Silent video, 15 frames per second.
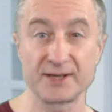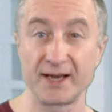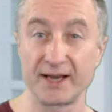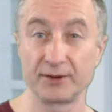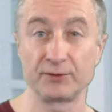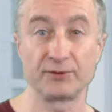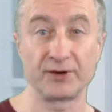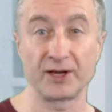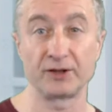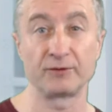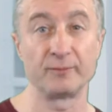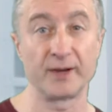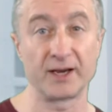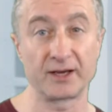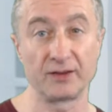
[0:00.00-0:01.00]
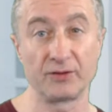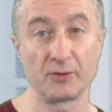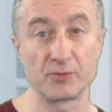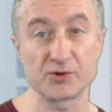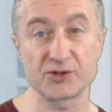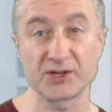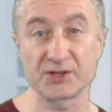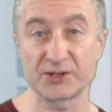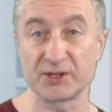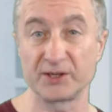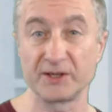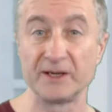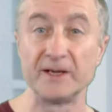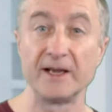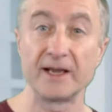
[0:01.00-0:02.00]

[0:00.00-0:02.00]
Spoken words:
I had to cut back in the recession,